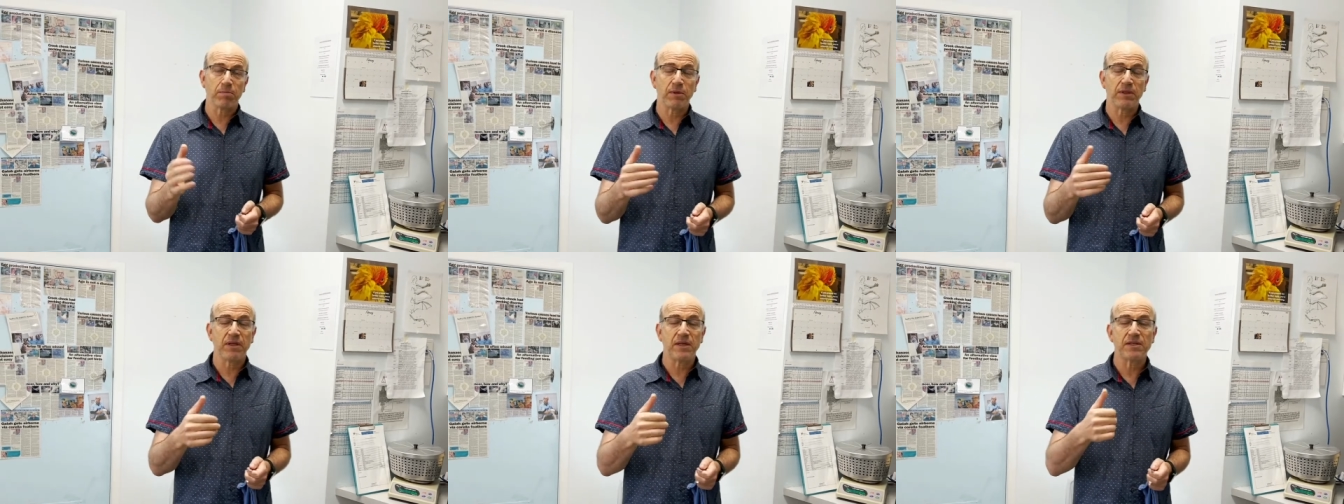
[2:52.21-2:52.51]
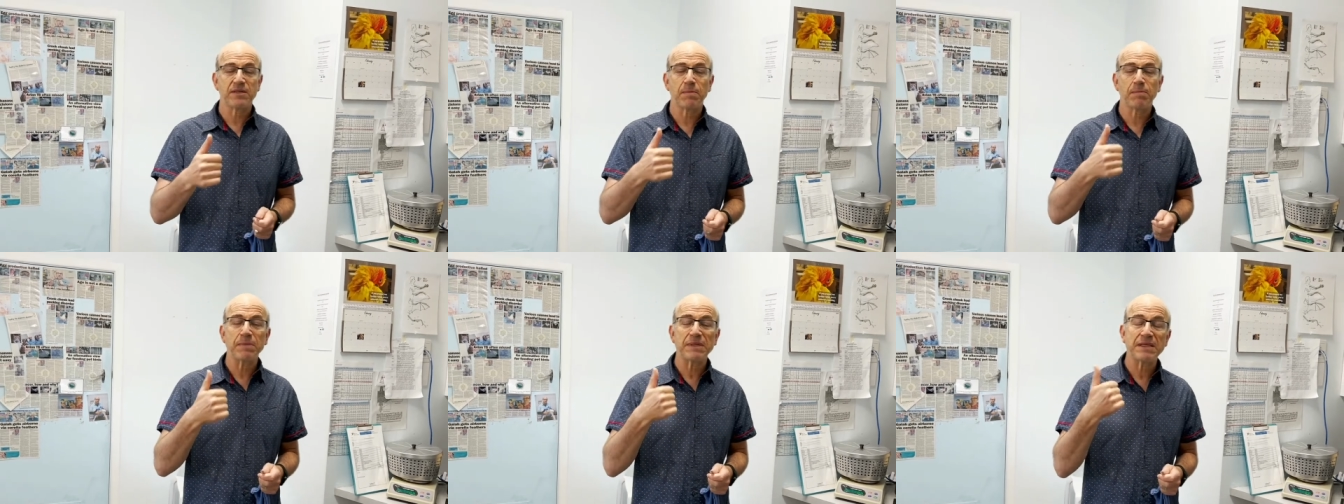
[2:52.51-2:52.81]
but there's
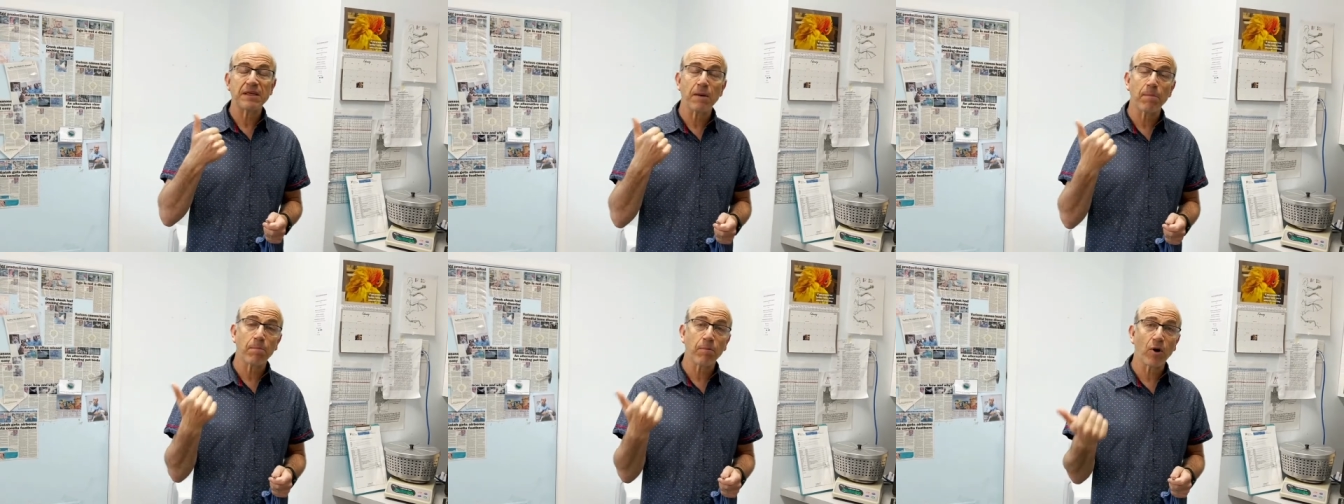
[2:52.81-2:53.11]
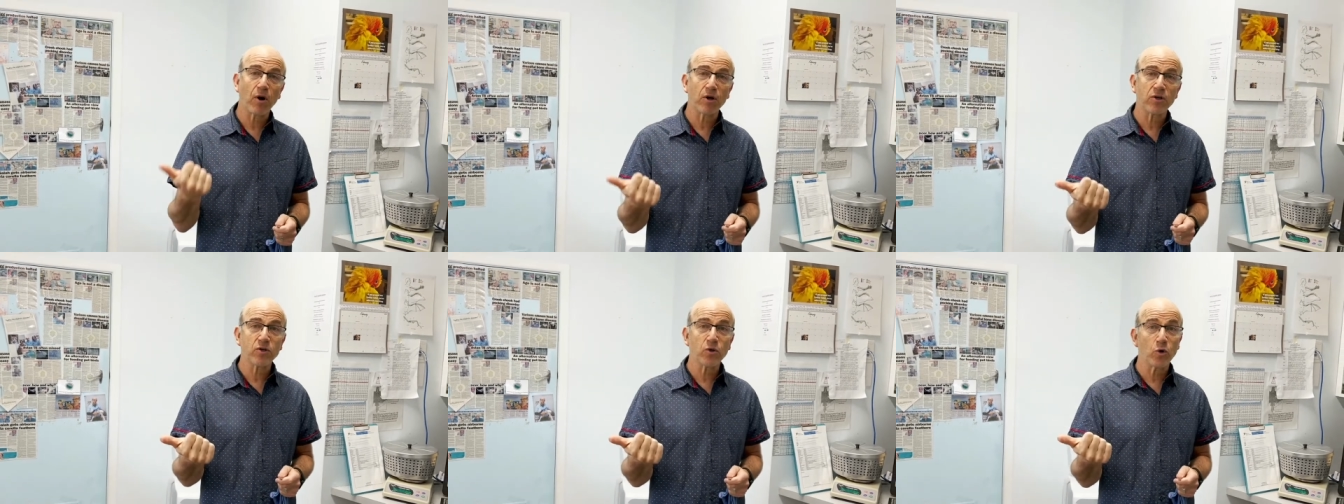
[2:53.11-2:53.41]
a, a
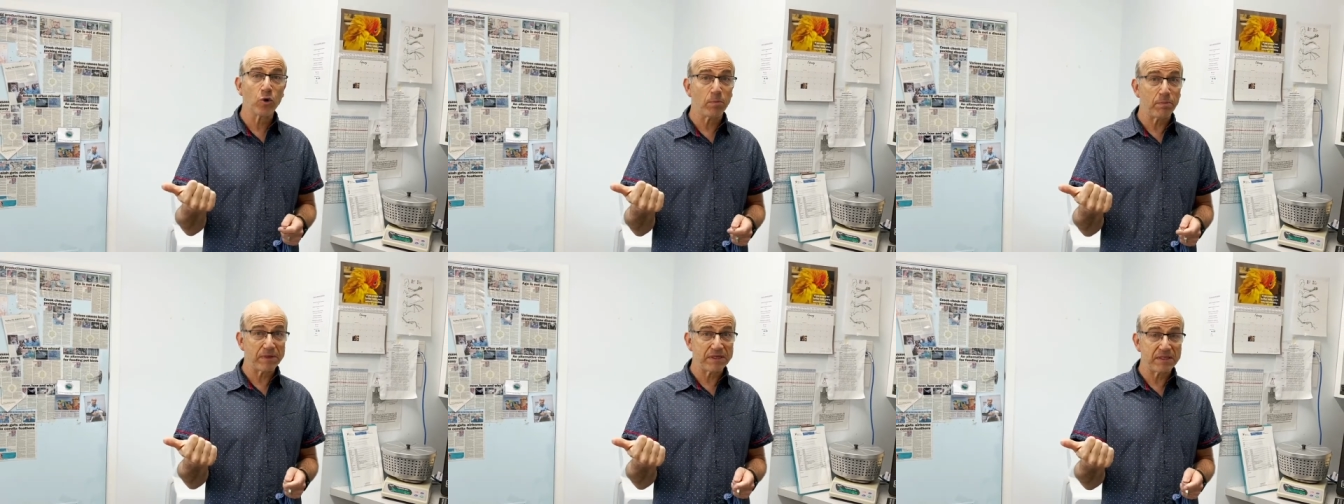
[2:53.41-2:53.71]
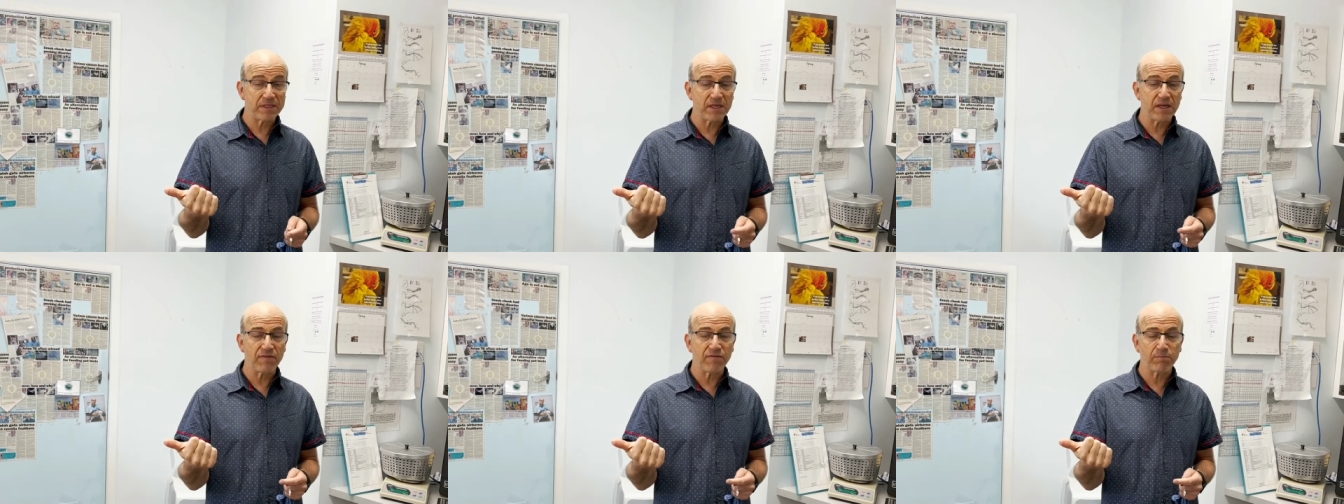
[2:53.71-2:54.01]
partner or a
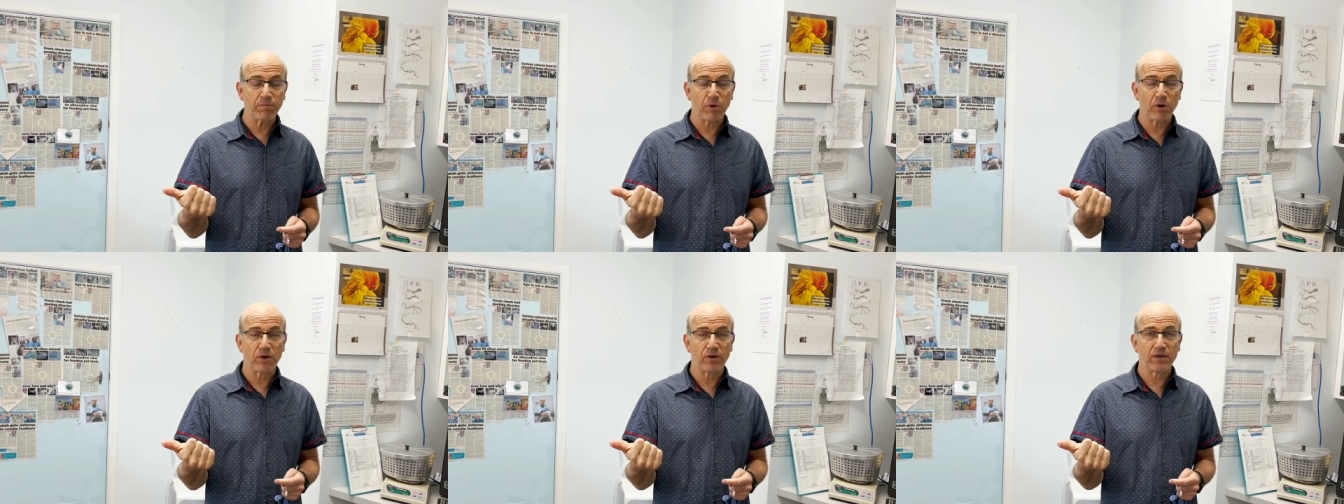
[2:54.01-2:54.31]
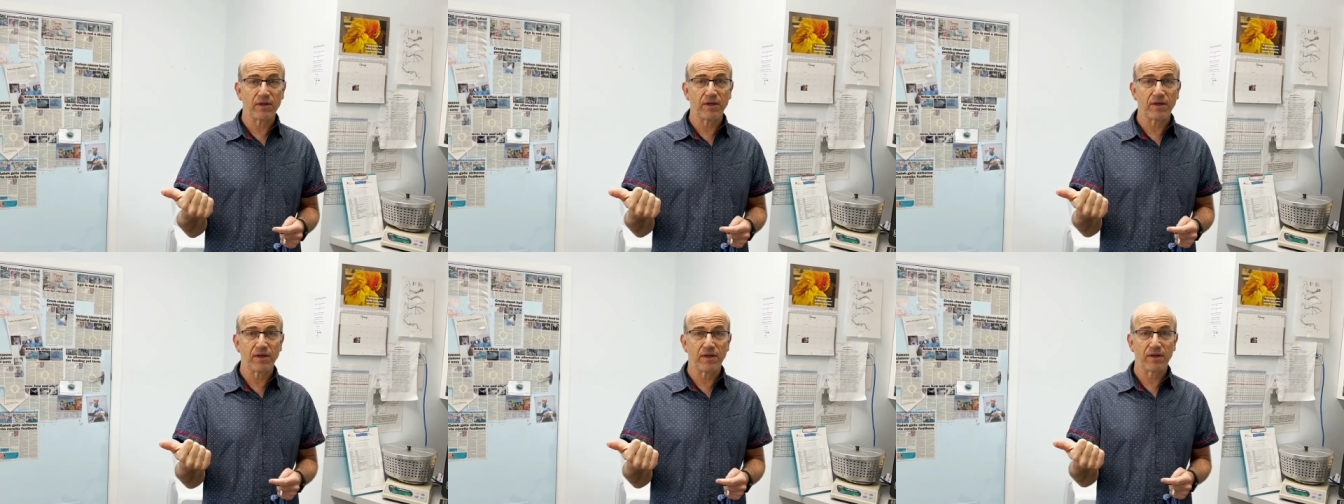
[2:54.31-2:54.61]
perceived
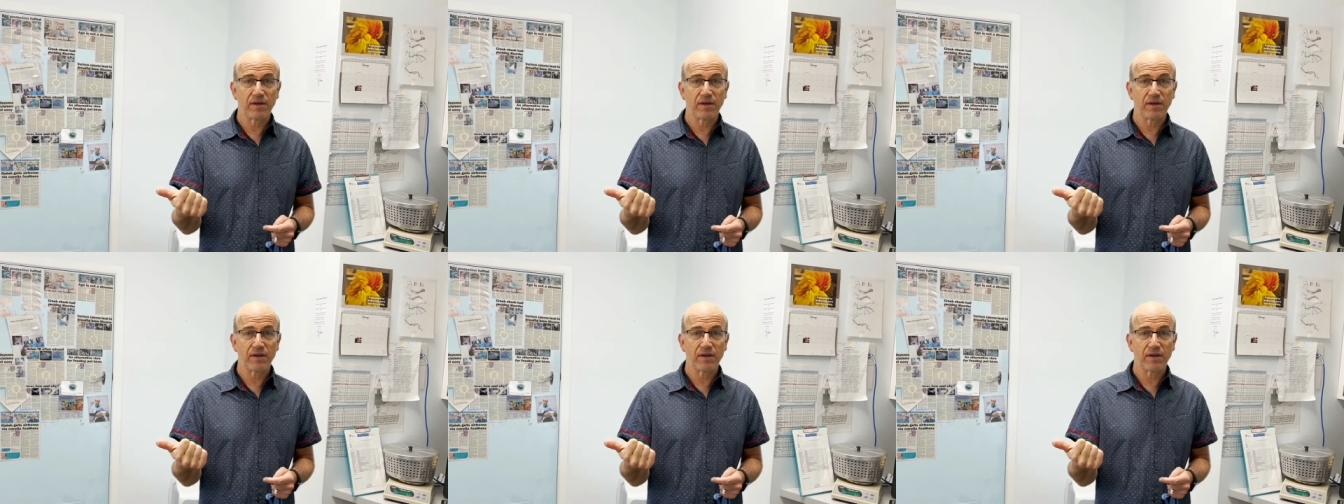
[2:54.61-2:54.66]
partner.